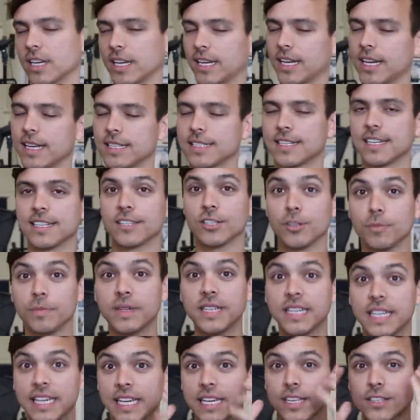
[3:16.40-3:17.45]
like his, because it'll
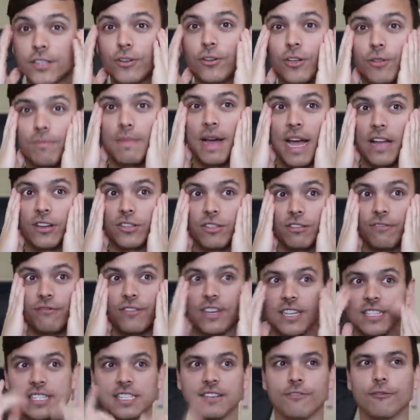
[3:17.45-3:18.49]
be easier to match the
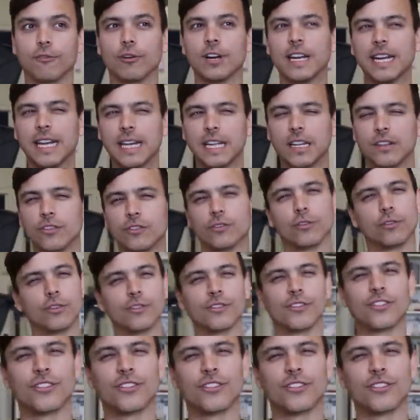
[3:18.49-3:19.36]
face if we're in sort of